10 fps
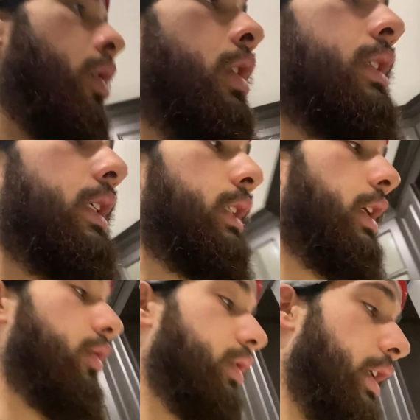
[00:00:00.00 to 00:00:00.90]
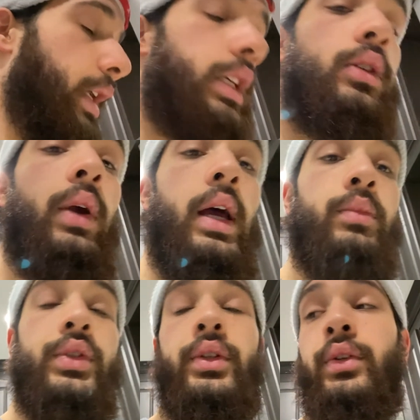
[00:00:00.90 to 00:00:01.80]
since I use 80
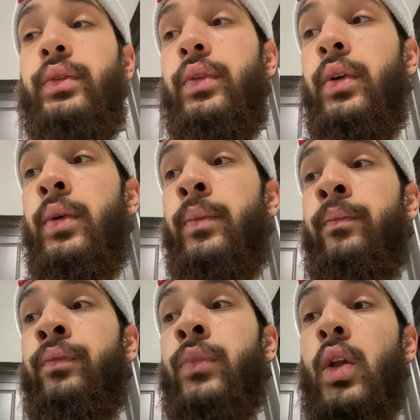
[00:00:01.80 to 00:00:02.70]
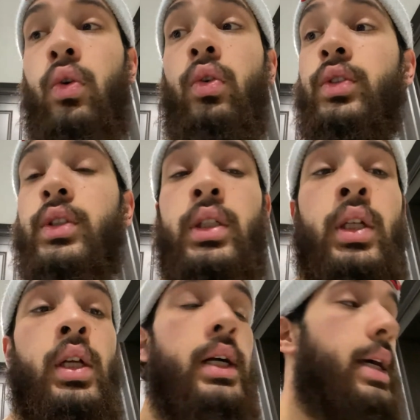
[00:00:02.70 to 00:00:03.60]
grams of oats,
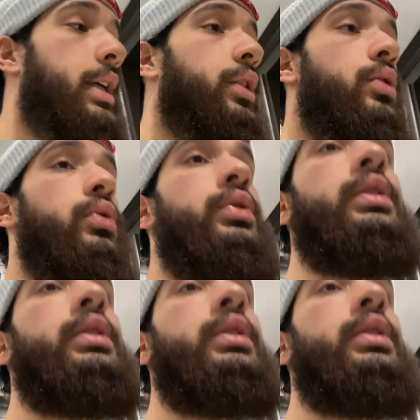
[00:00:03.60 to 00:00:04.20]
I use